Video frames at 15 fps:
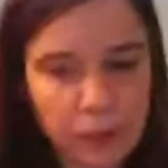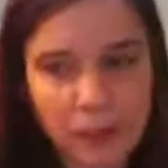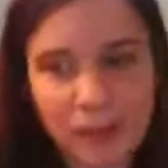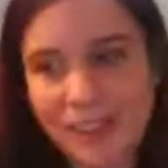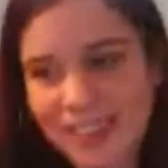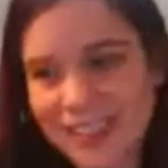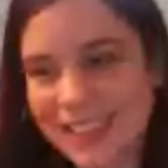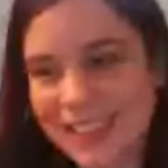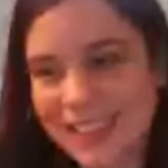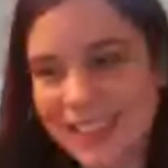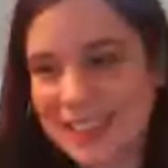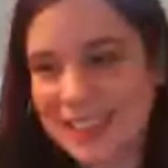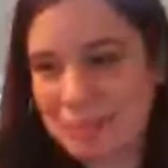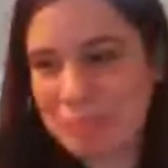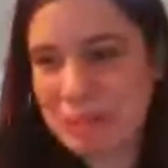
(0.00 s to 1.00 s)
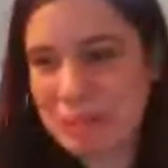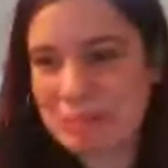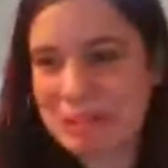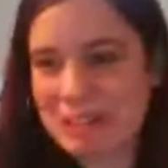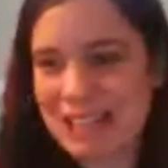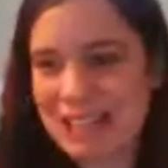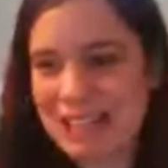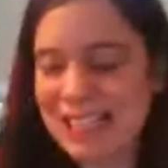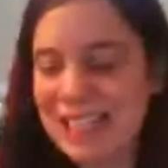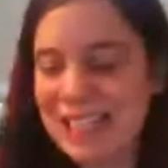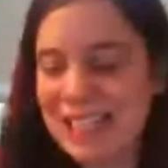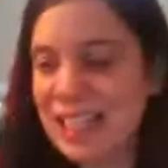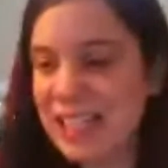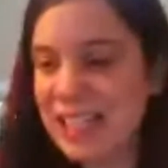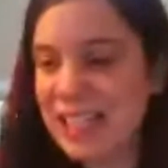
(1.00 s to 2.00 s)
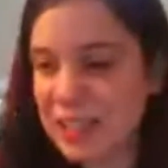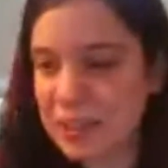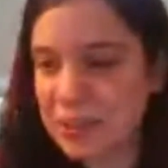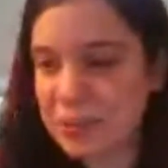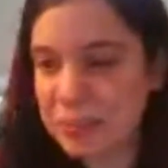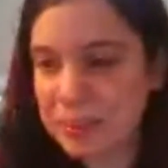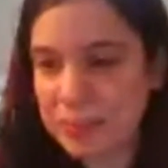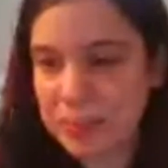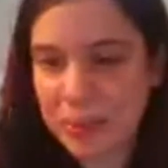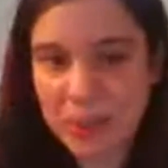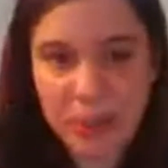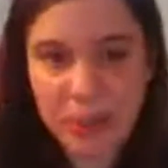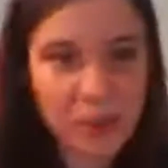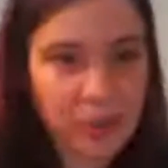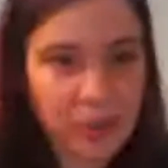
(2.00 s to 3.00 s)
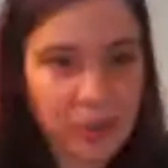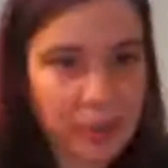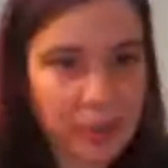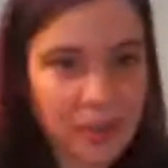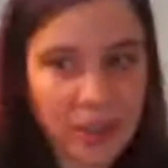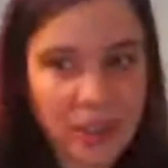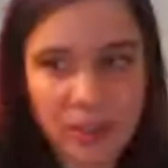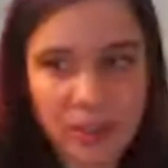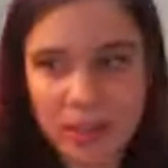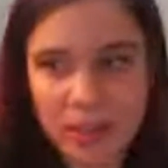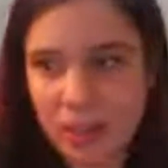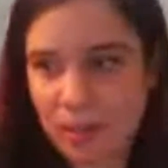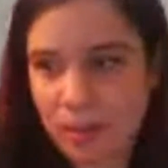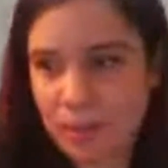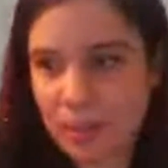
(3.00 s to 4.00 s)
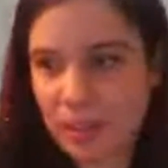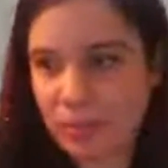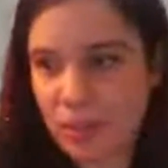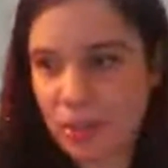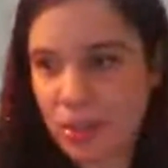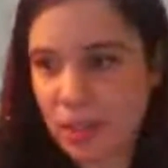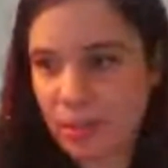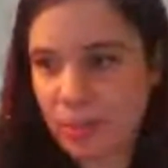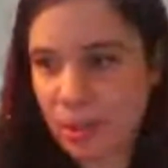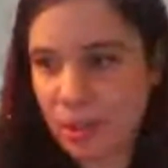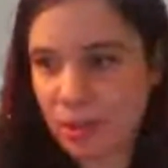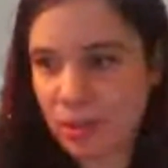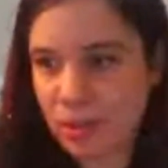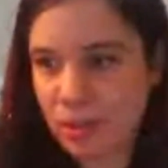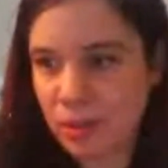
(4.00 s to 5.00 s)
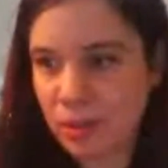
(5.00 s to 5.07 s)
Well, existing people and the new people can know the process when they first come on.